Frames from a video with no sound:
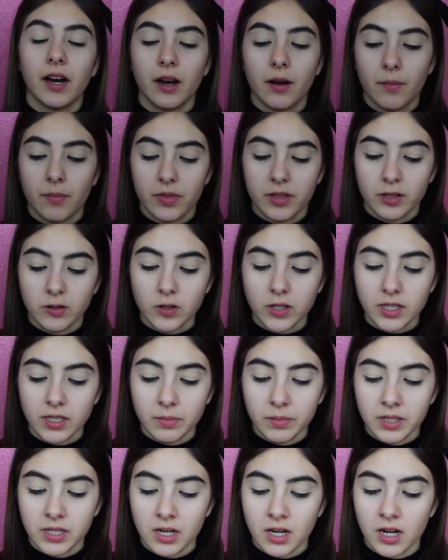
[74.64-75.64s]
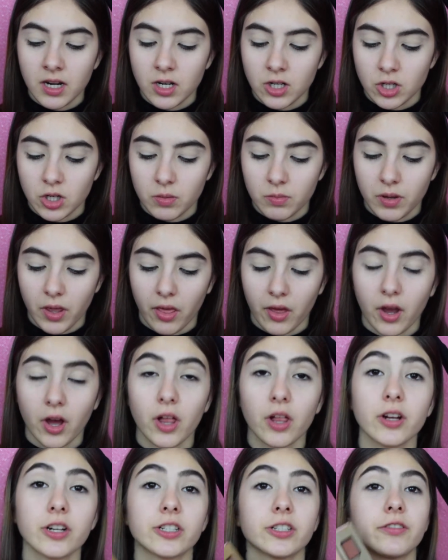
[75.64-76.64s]
Um, this is limited edition, but the
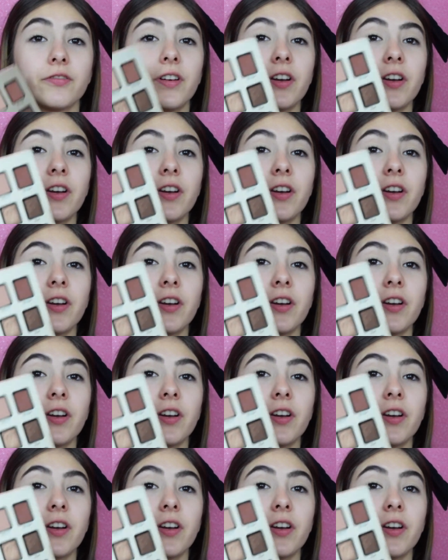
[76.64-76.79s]
colors are